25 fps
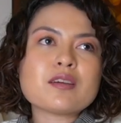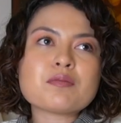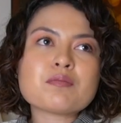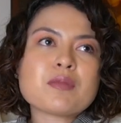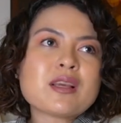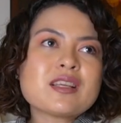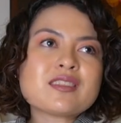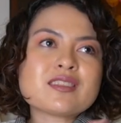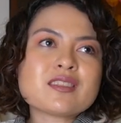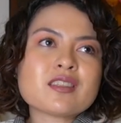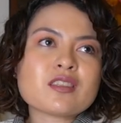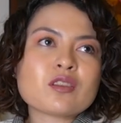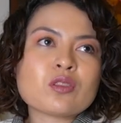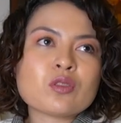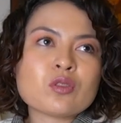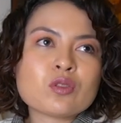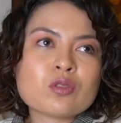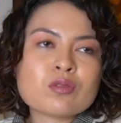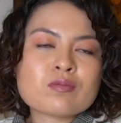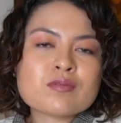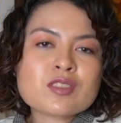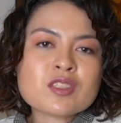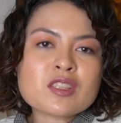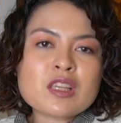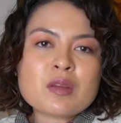makes it
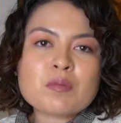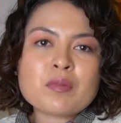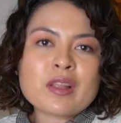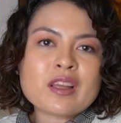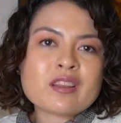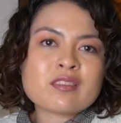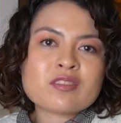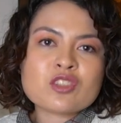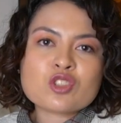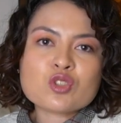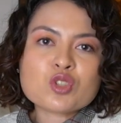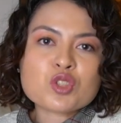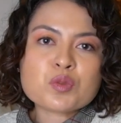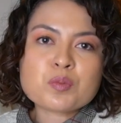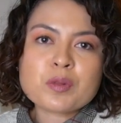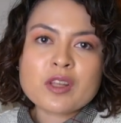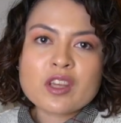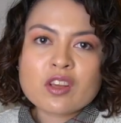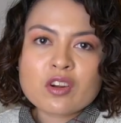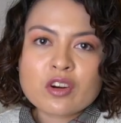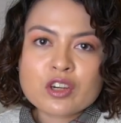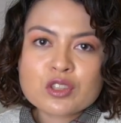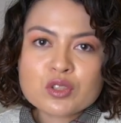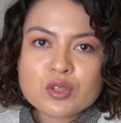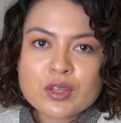seem like they're just
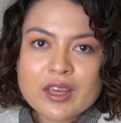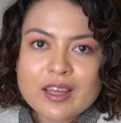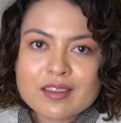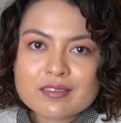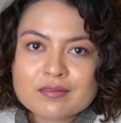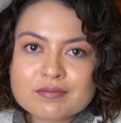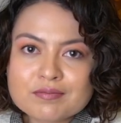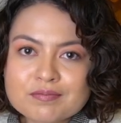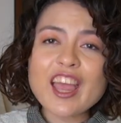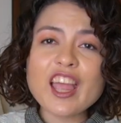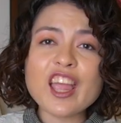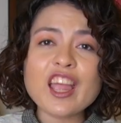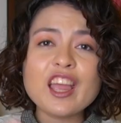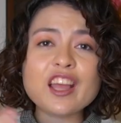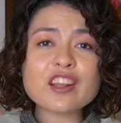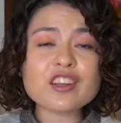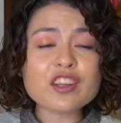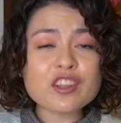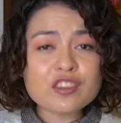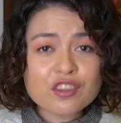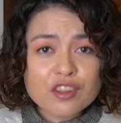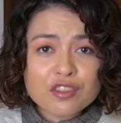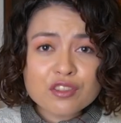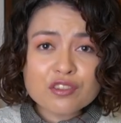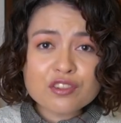playing hard to get. And
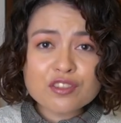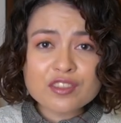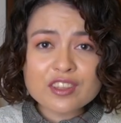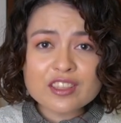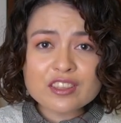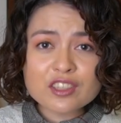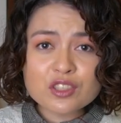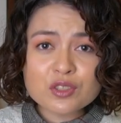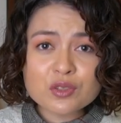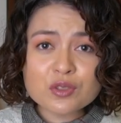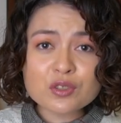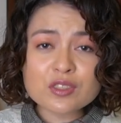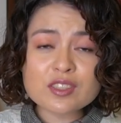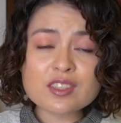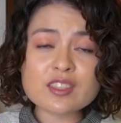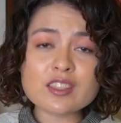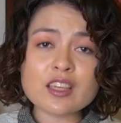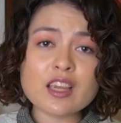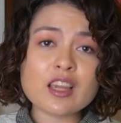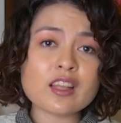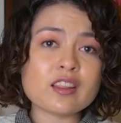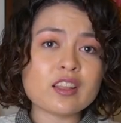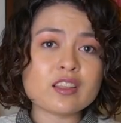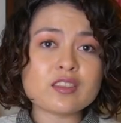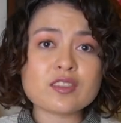another thing that you could
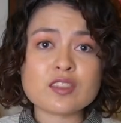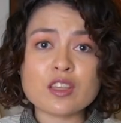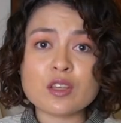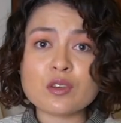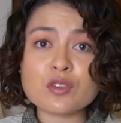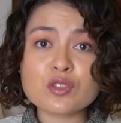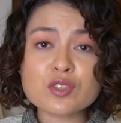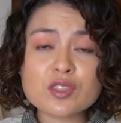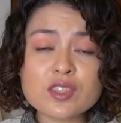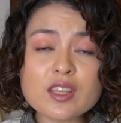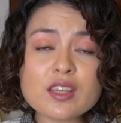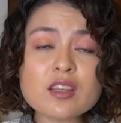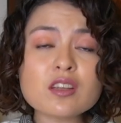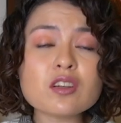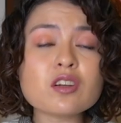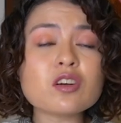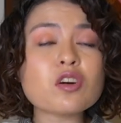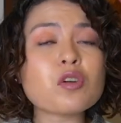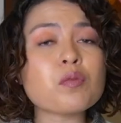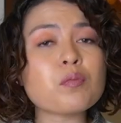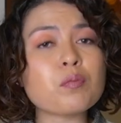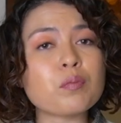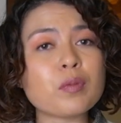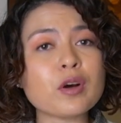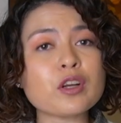say, let's say you're
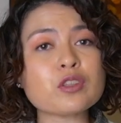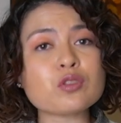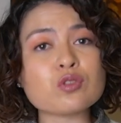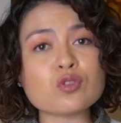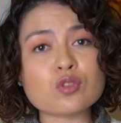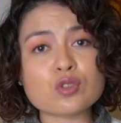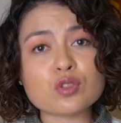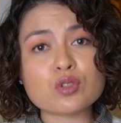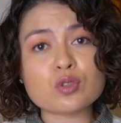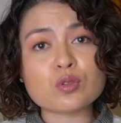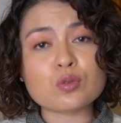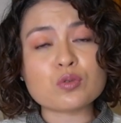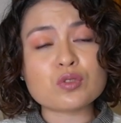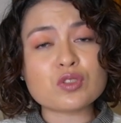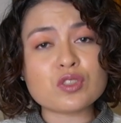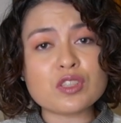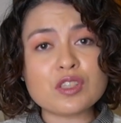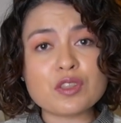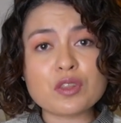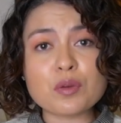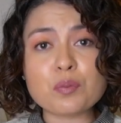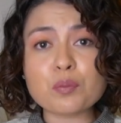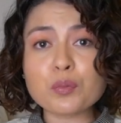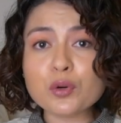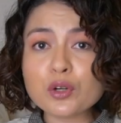single, but you just don't
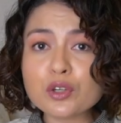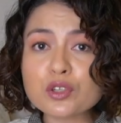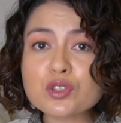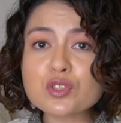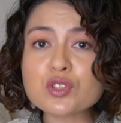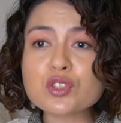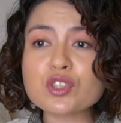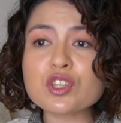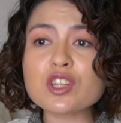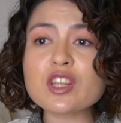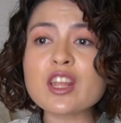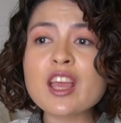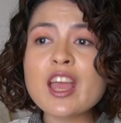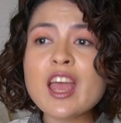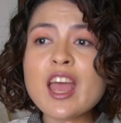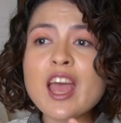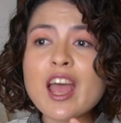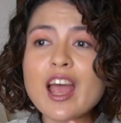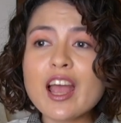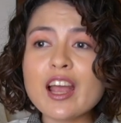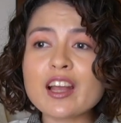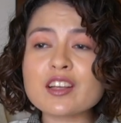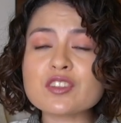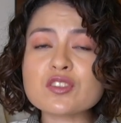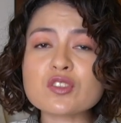see the person
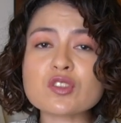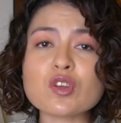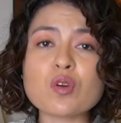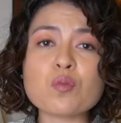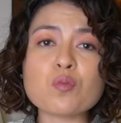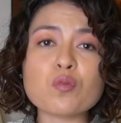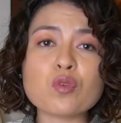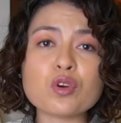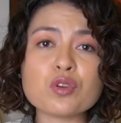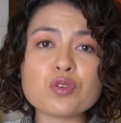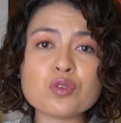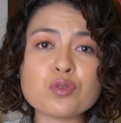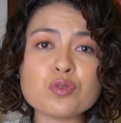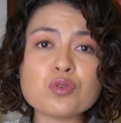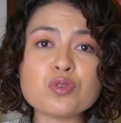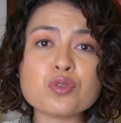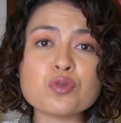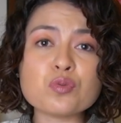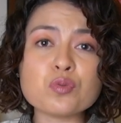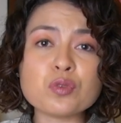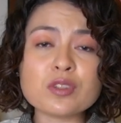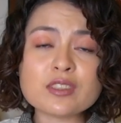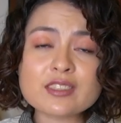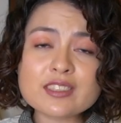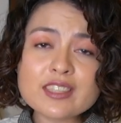as someone who
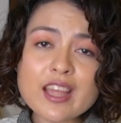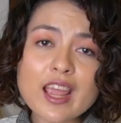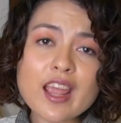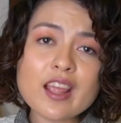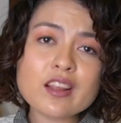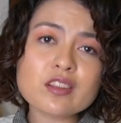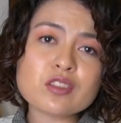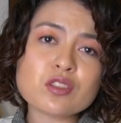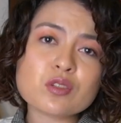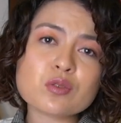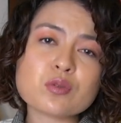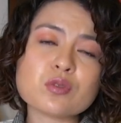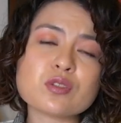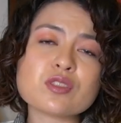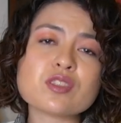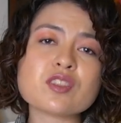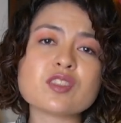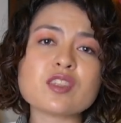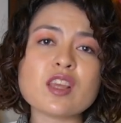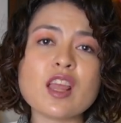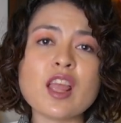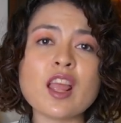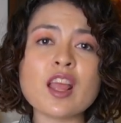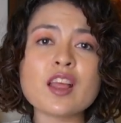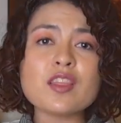you will date, you could
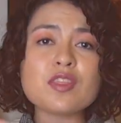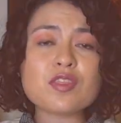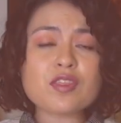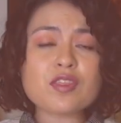say,